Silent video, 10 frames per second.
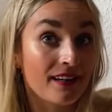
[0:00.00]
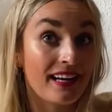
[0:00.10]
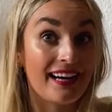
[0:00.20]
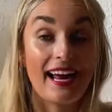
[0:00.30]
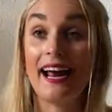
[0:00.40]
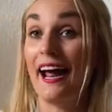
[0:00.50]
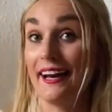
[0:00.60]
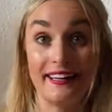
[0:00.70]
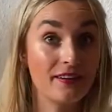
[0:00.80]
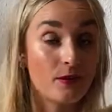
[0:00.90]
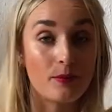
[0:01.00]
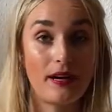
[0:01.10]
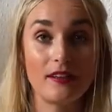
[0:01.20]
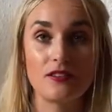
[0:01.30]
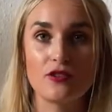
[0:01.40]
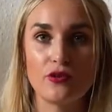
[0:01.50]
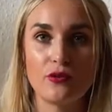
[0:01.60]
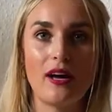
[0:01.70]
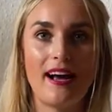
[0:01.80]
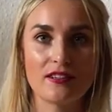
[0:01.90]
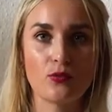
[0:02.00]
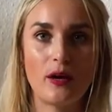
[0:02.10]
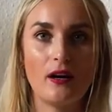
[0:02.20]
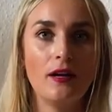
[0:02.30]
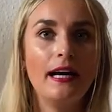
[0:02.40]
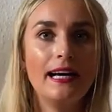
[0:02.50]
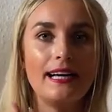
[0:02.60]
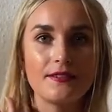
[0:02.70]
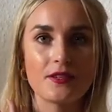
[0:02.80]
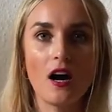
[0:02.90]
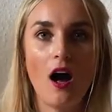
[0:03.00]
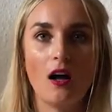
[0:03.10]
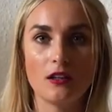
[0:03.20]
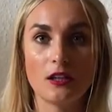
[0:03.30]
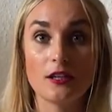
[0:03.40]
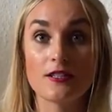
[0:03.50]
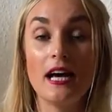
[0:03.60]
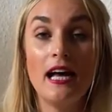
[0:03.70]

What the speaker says: like any other brand do as well is colors.